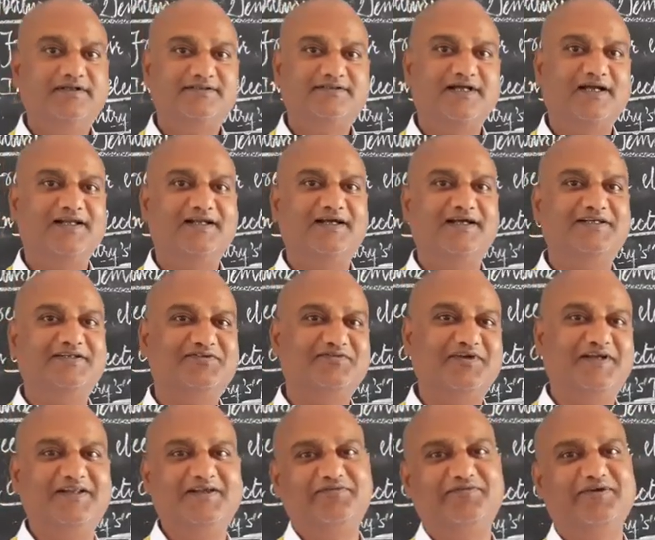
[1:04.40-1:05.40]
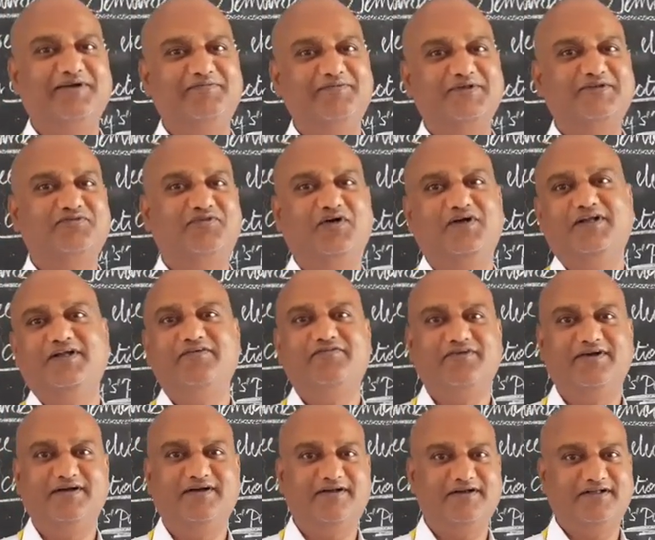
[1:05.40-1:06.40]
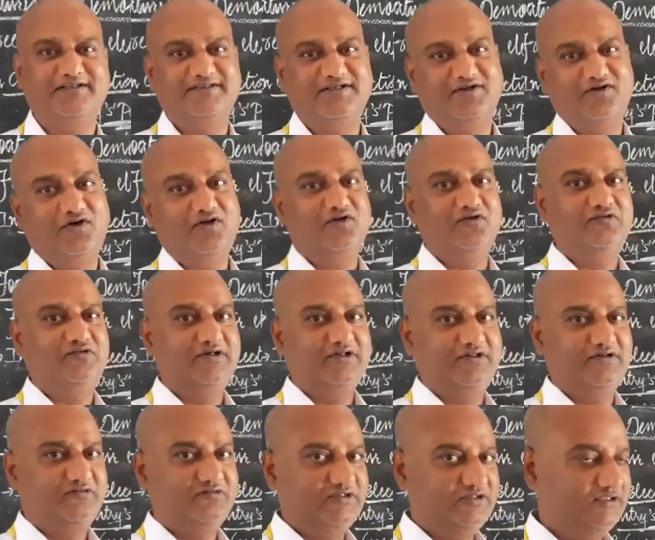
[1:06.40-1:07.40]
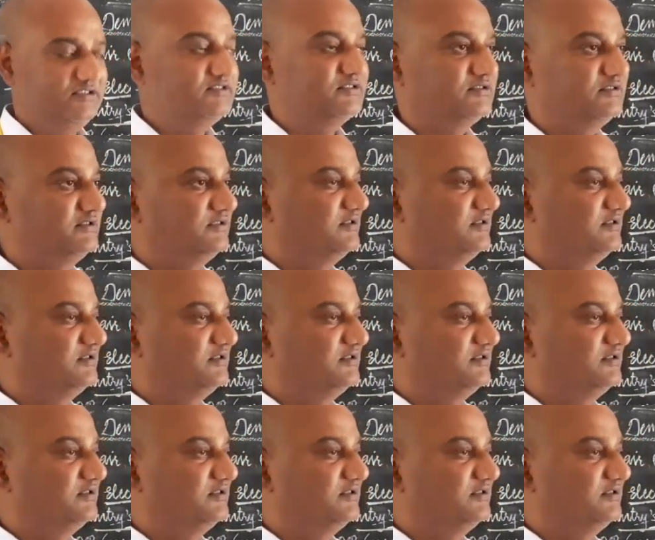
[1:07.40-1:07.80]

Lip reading: China is very famous for different reasons all over the world.